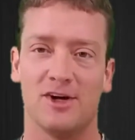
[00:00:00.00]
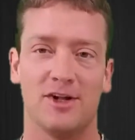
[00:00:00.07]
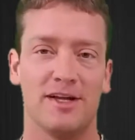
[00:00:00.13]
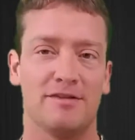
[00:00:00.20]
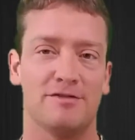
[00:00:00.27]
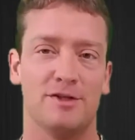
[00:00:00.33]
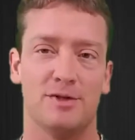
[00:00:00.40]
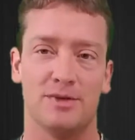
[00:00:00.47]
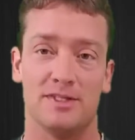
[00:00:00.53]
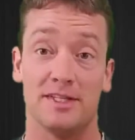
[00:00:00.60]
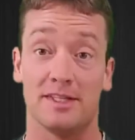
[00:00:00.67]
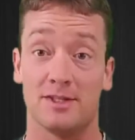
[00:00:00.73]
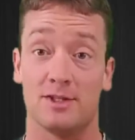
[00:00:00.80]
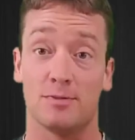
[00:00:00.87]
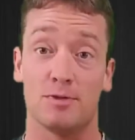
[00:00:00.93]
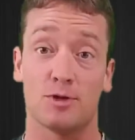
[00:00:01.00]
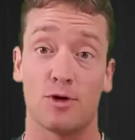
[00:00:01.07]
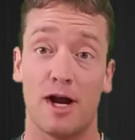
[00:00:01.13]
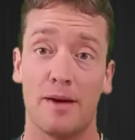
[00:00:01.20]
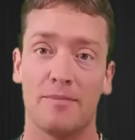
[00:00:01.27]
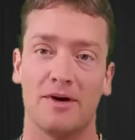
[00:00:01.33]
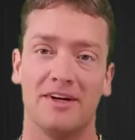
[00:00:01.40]
All you have to do is hit the
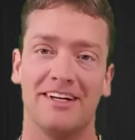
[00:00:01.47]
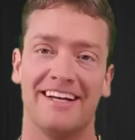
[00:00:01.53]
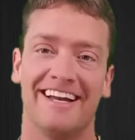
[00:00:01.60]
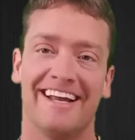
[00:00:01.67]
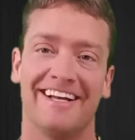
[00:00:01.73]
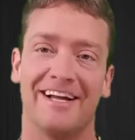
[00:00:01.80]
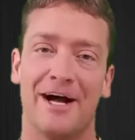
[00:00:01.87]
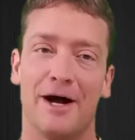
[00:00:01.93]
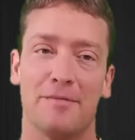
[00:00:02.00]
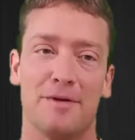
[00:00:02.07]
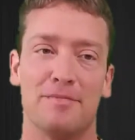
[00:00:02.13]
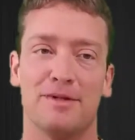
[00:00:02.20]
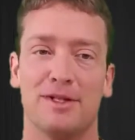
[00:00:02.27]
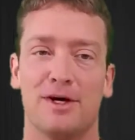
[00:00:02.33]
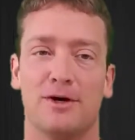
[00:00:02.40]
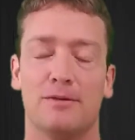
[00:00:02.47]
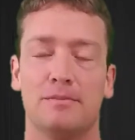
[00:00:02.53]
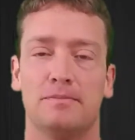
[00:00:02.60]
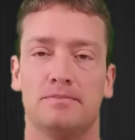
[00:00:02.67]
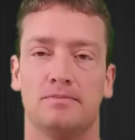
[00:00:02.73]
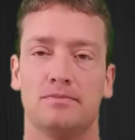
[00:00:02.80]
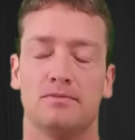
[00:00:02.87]
subscribe button and comment below.